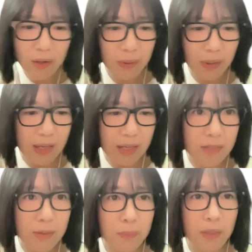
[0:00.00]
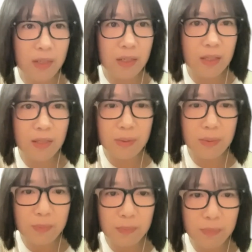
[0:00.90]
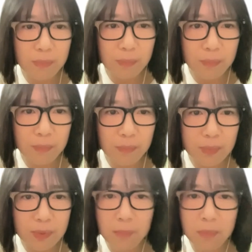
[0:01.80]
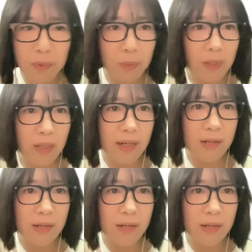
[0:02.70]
Okay, so I'm gonna stop the recording now.